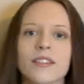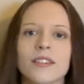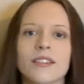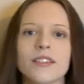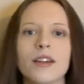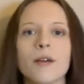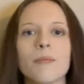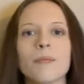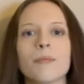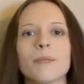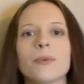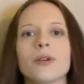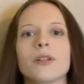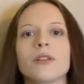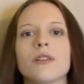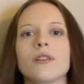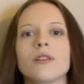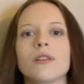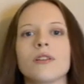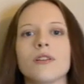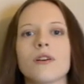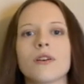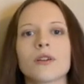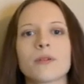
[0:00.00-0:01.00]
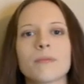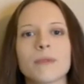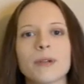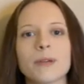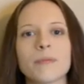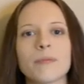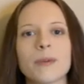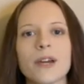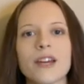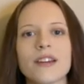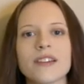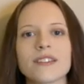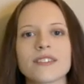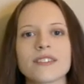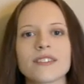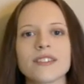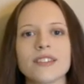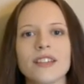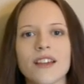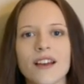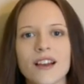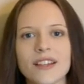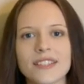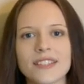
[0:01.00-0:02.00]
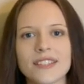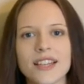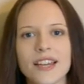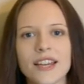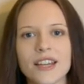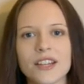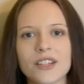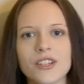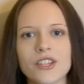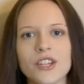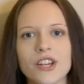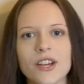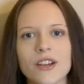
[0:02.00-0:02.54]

Yep, a lot of big bears in the Ice Age.